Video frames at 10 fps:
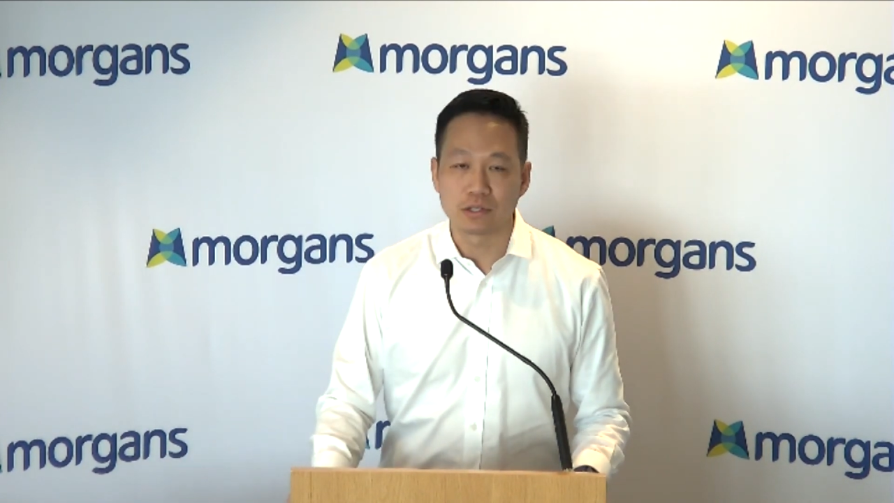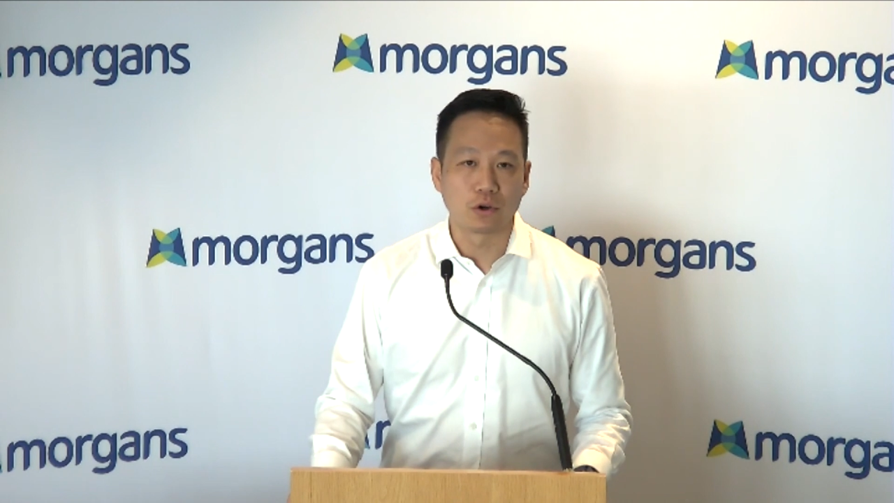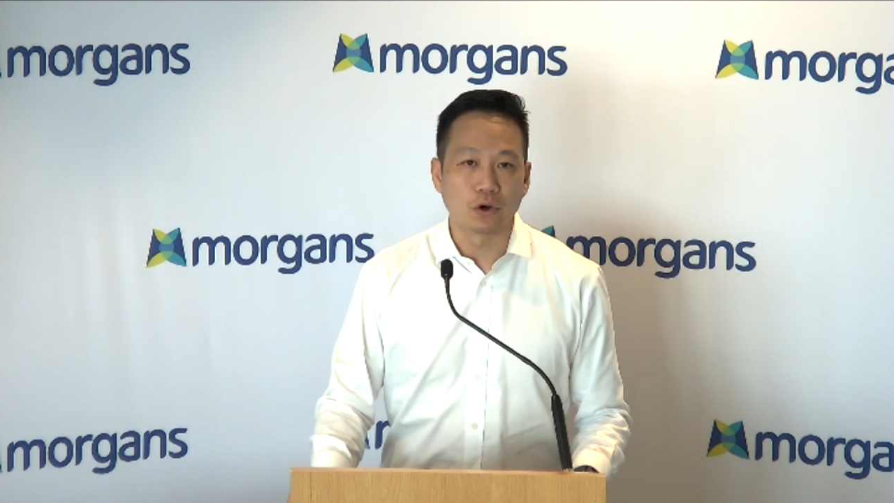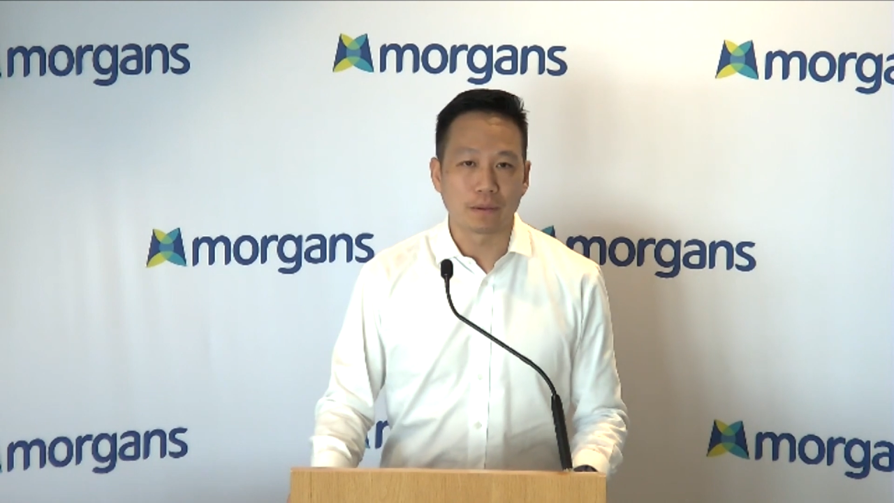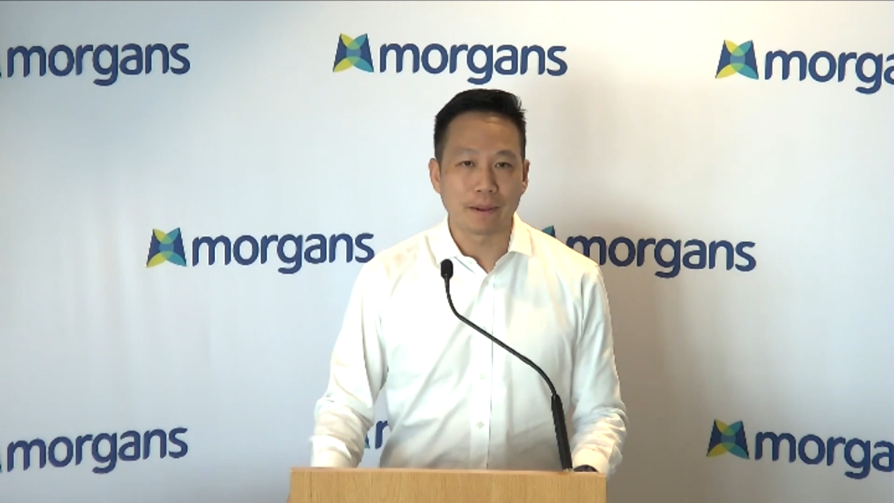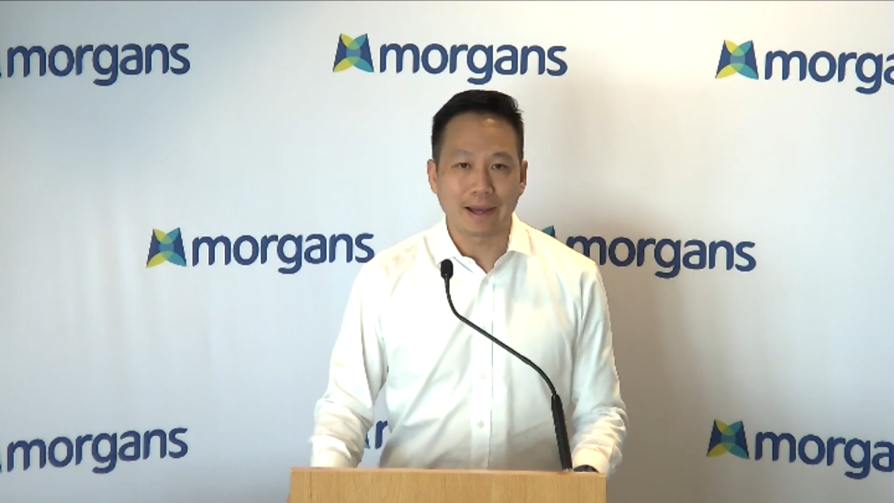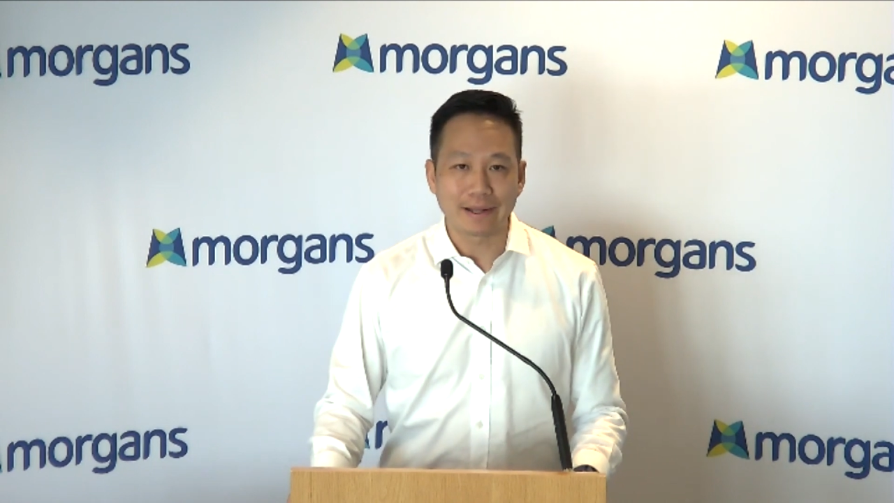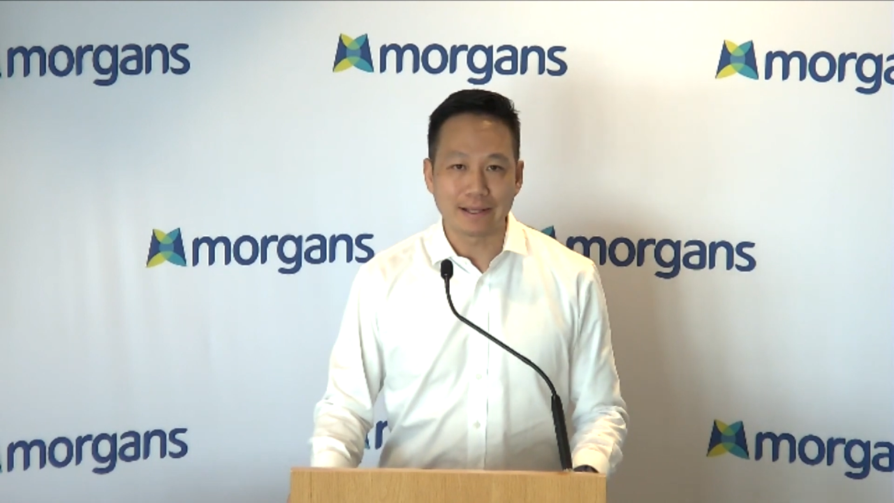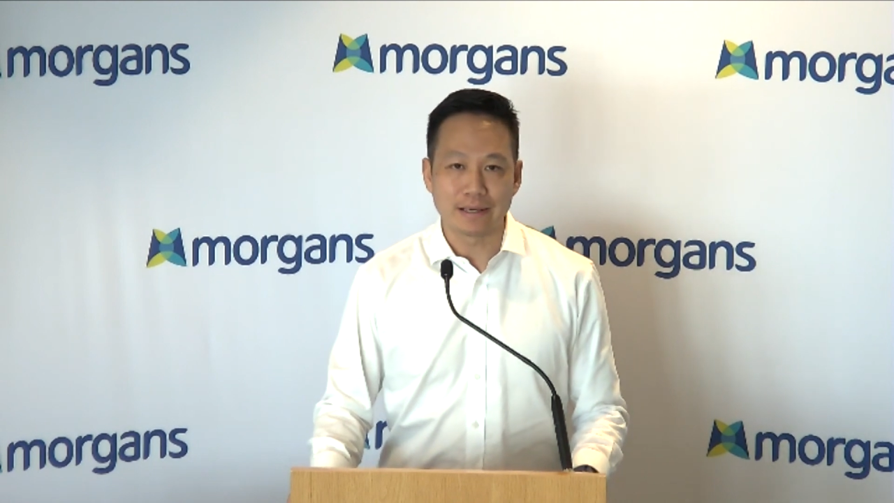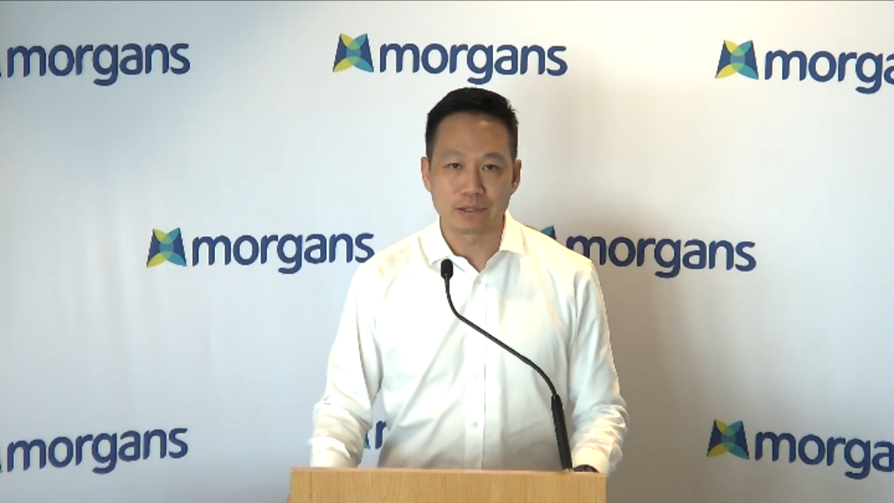to talk
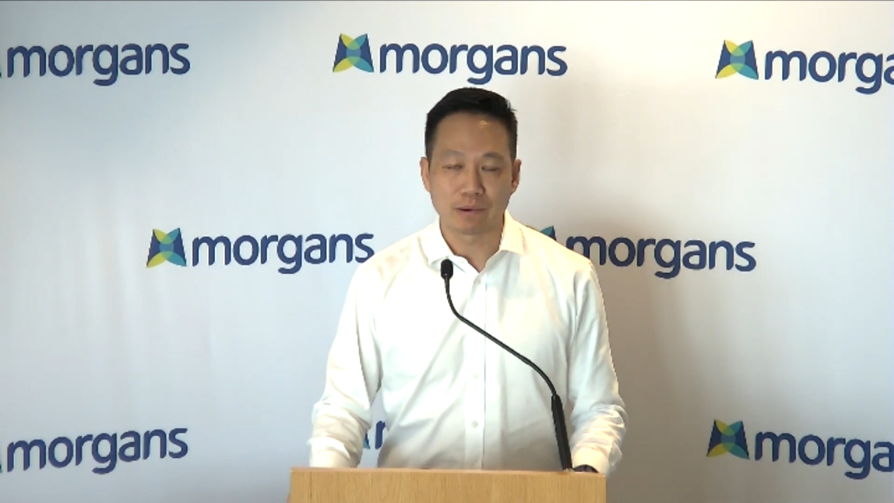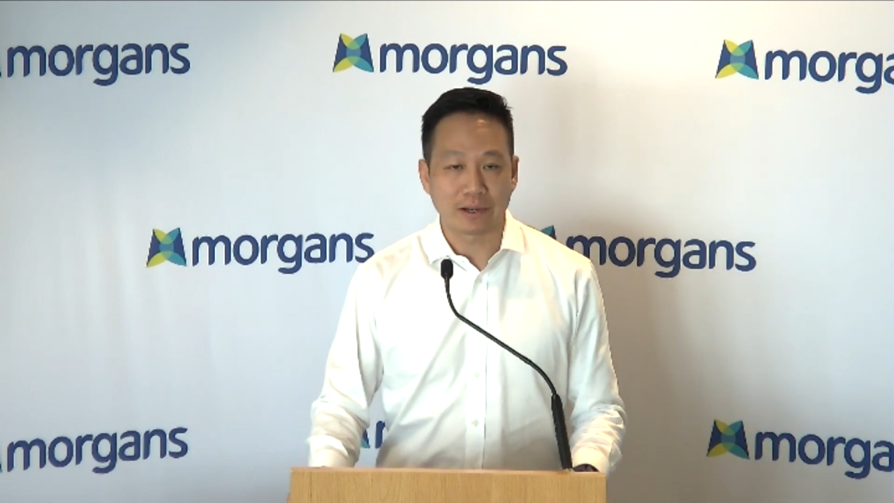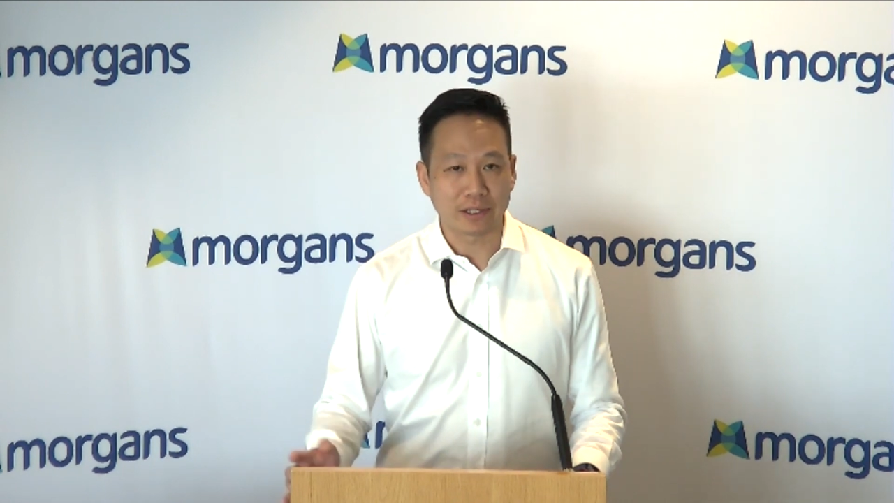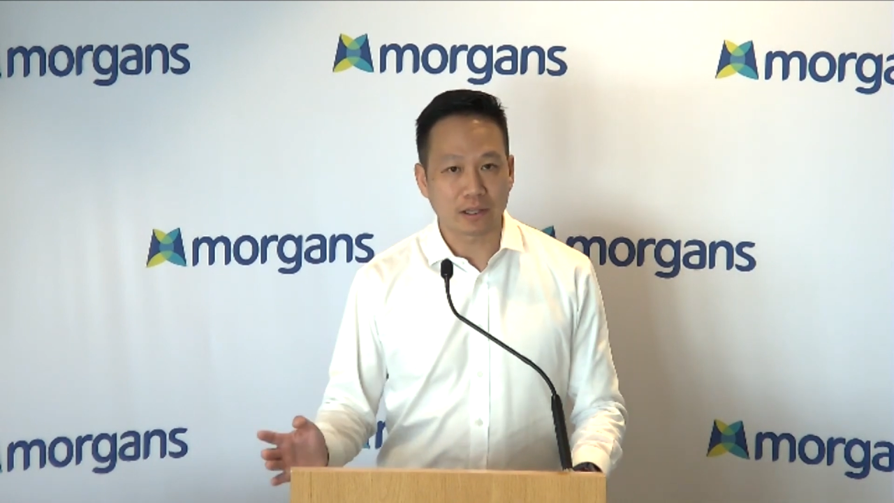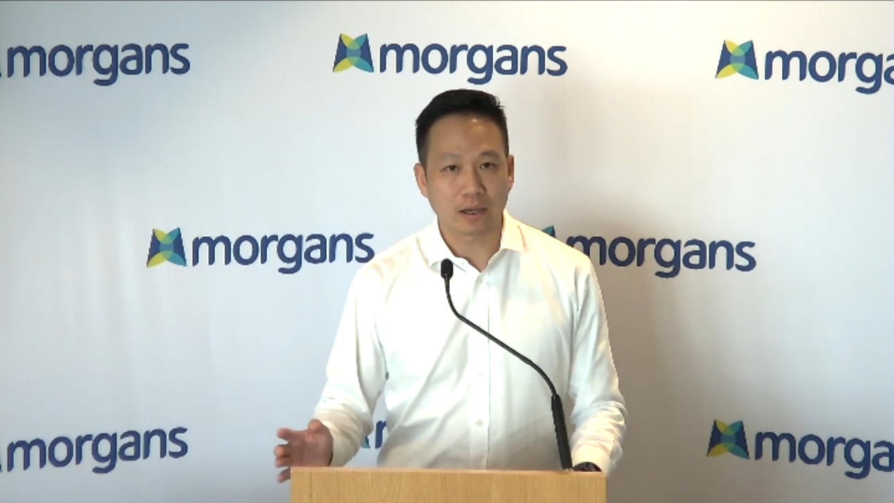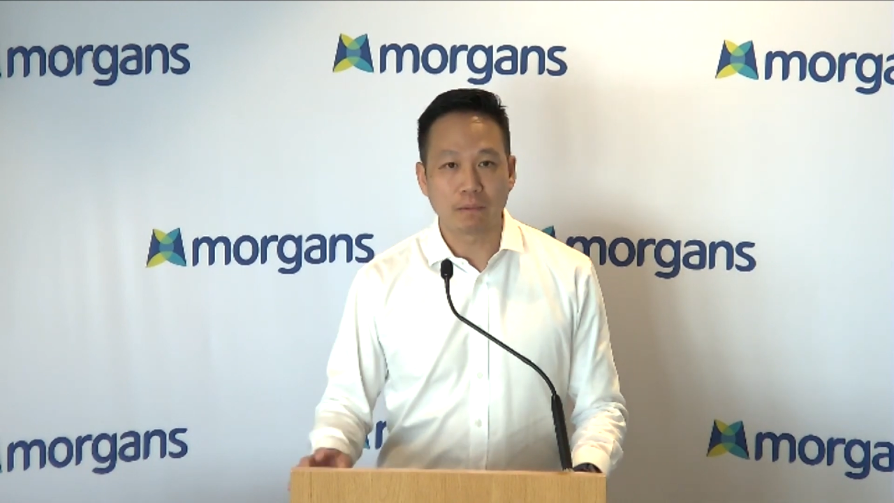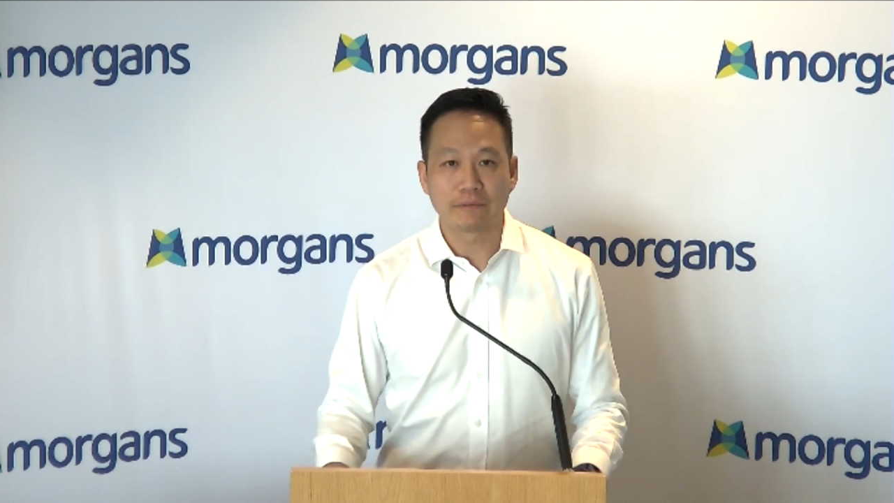about is around income.